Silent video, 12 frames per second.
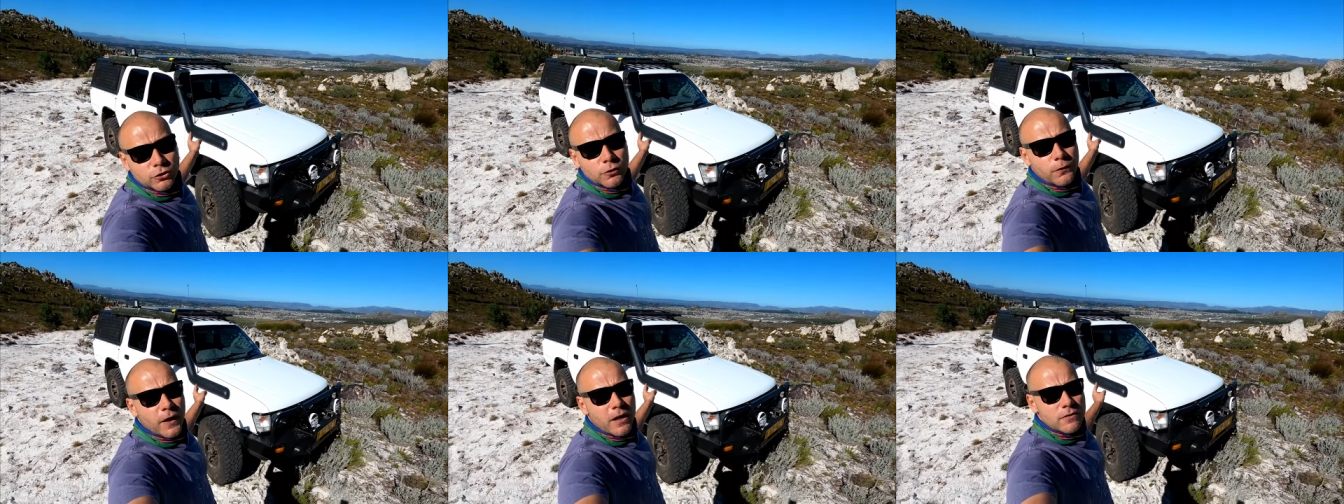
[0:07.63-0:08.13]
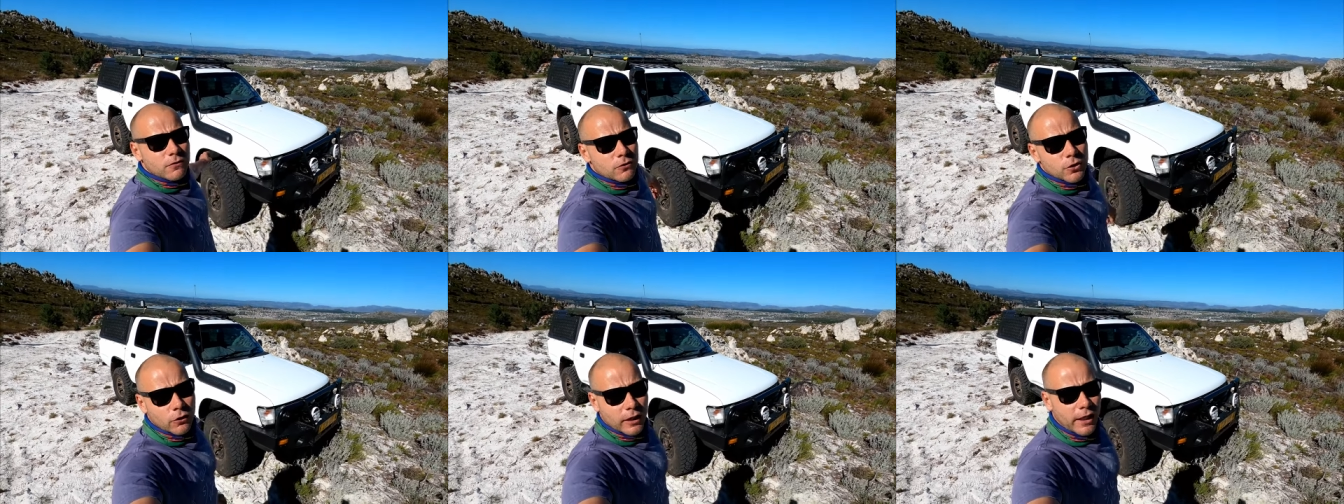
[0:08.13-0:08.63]

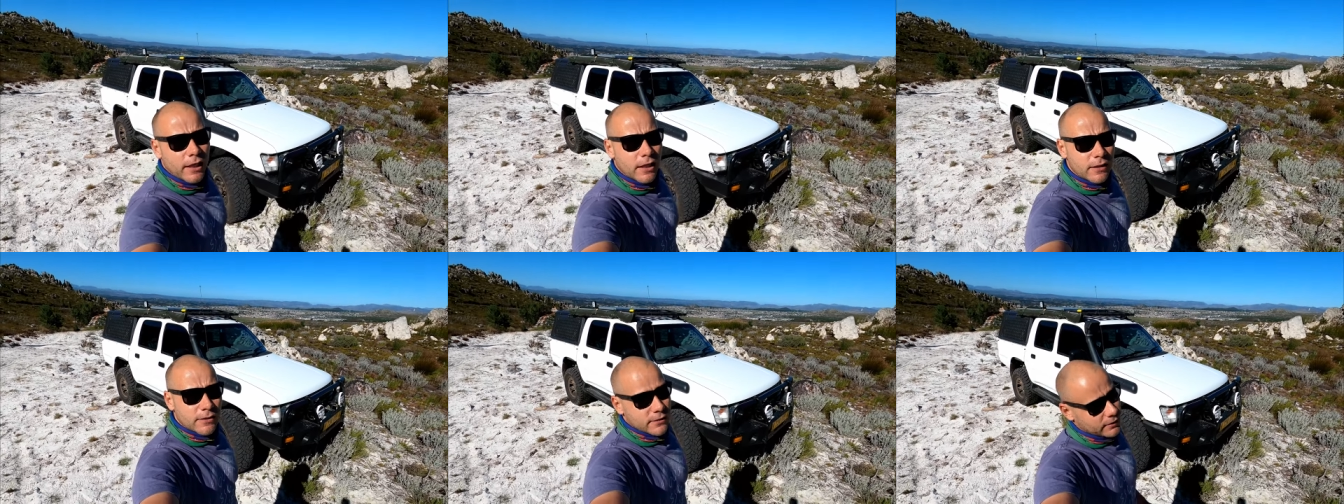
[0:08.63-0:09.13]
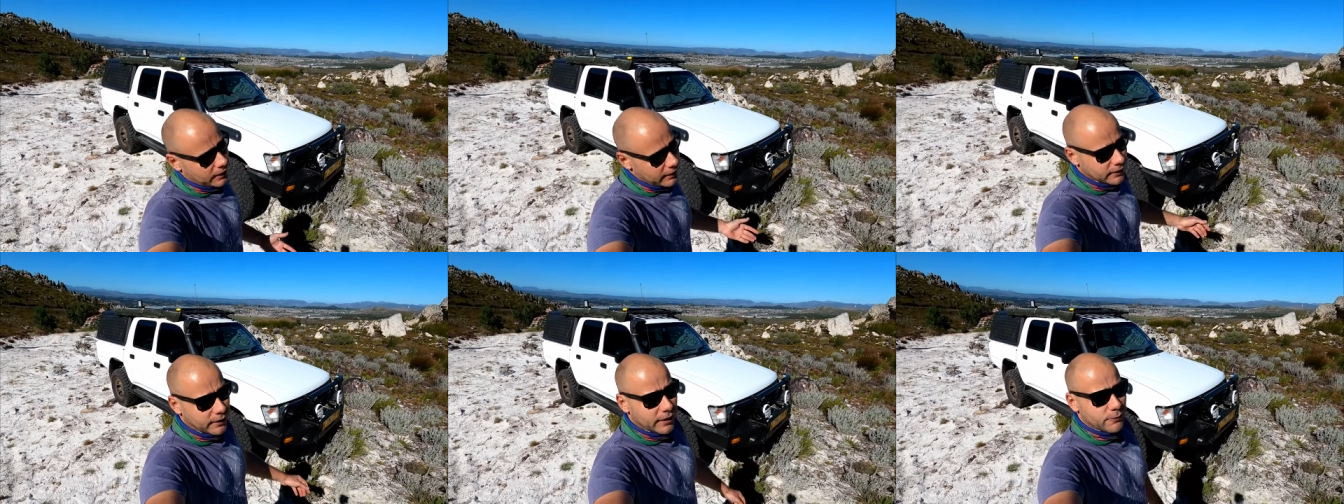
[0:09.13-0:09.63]
2000 Toyota Hilux,
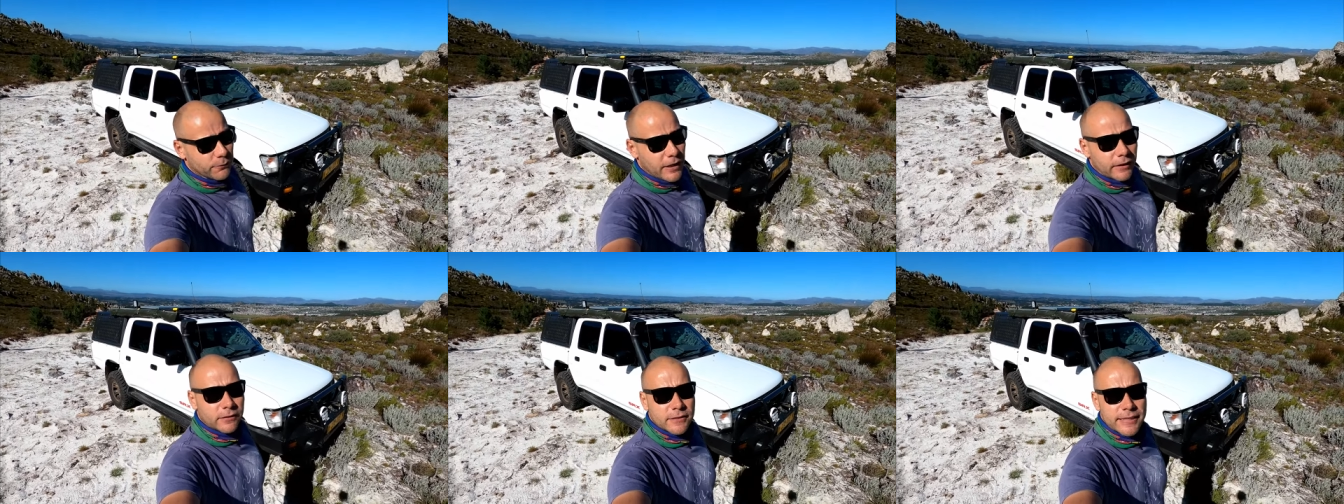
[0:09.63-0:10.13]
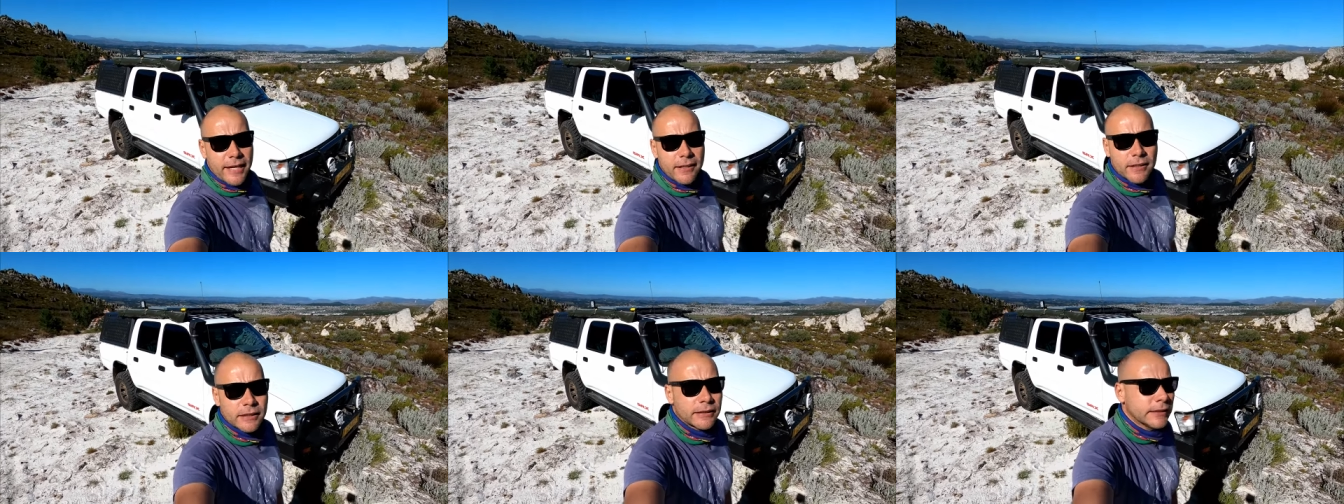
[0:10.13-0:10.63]
aka Frank the
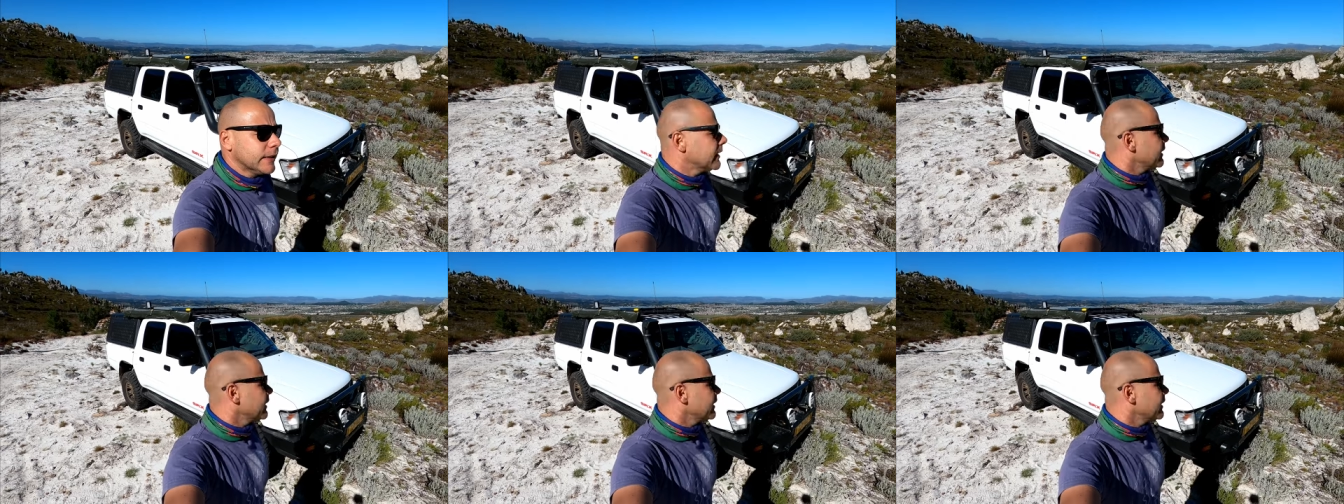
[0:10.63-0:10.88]
Tank,